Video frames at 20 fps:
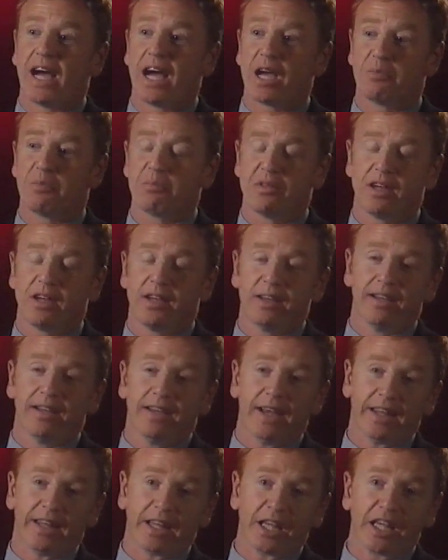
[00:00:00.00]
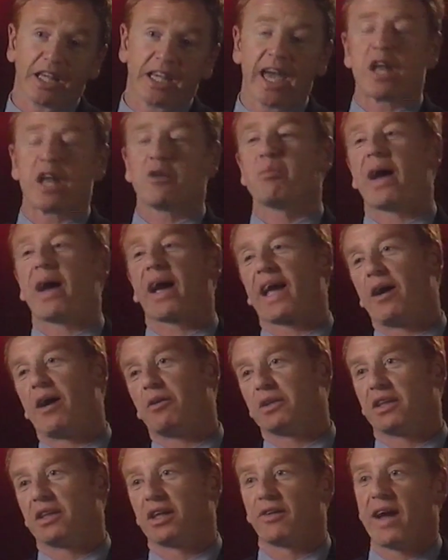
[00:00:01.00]
time and then getting back
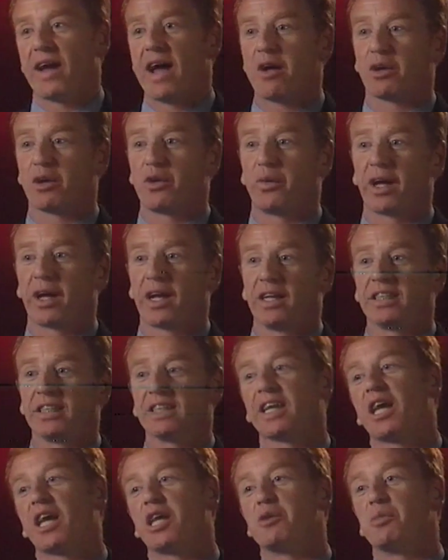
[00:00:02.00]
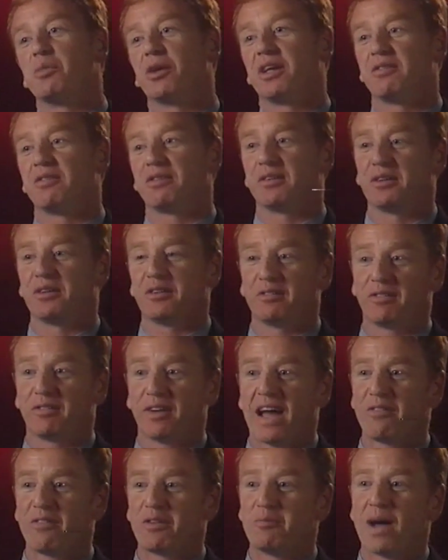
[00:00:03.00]
out of the ground quickly to get your money for,
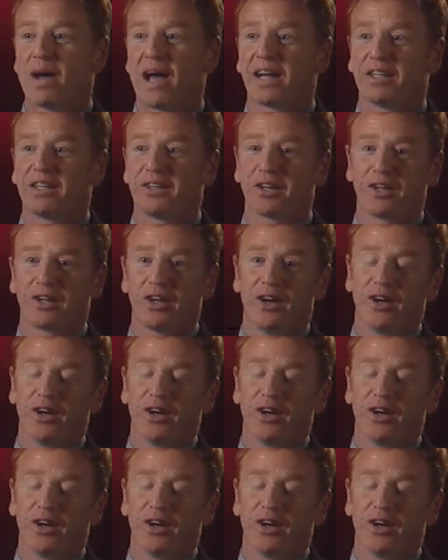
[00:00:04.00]
for having minded the